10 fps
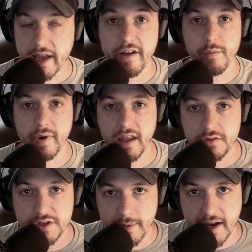Hey
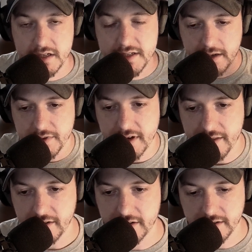everybody, John McGarrett's here with
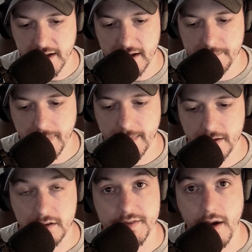another little uh,
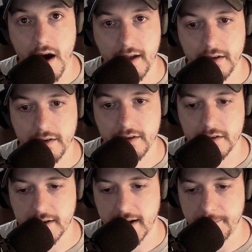little talk,
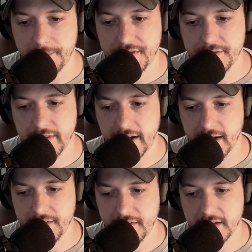little uh,
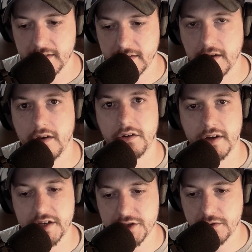uh,
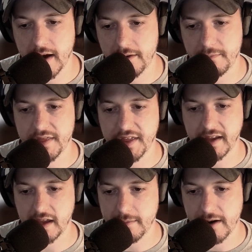little issue I've been
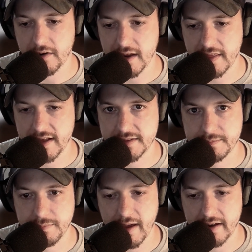thinking about, and
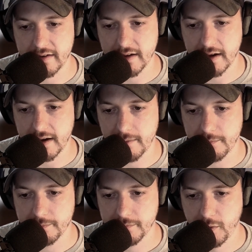that's been
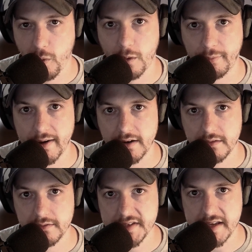um, corporate
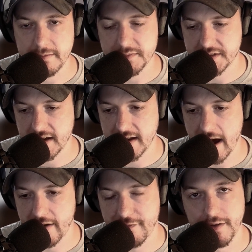teams and
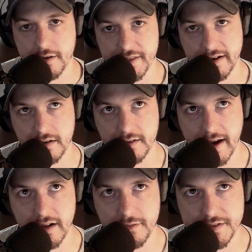how I feel they are
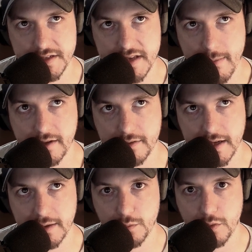kind of
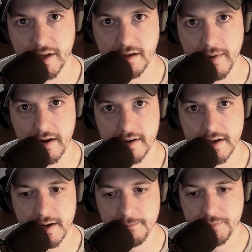systemically ruining
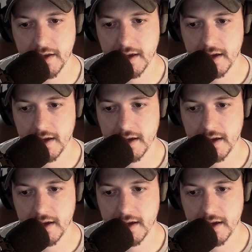America.